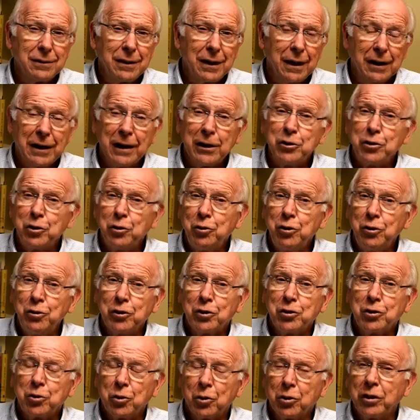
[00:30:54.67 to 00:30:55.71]
And as you do the
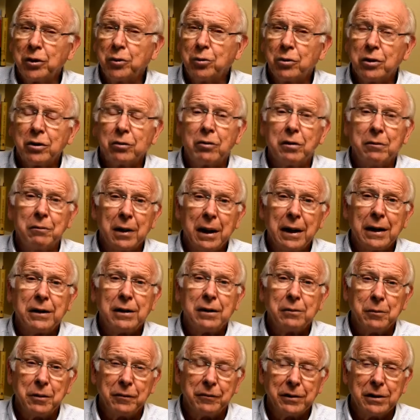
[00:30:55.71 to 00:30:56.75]
story, you want to remind
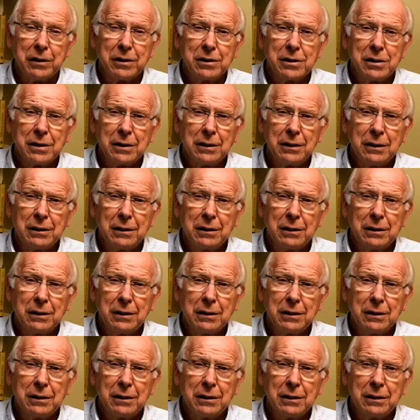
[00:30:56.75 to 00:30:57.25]
them of this,